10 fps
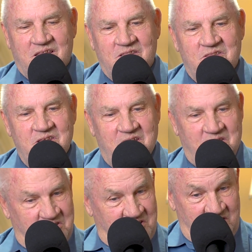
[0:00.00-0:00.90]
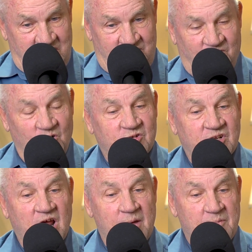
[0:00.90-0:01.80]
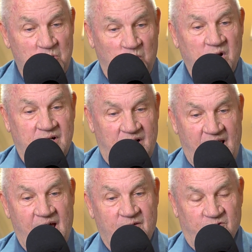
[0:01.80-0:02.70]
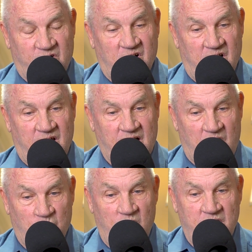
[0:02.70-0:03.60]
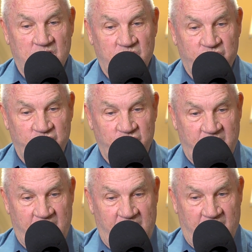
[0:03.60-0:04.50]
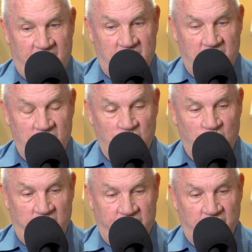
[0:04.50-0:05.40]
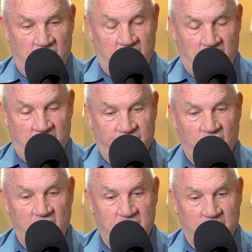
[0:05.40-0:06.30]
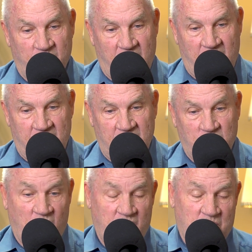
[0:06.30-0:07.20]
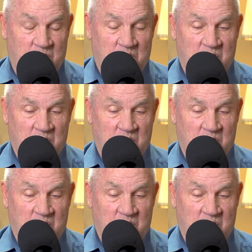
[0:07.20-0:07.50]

the the first time I went to Africa and I went to Sudan with a, a friend of mine. Wait,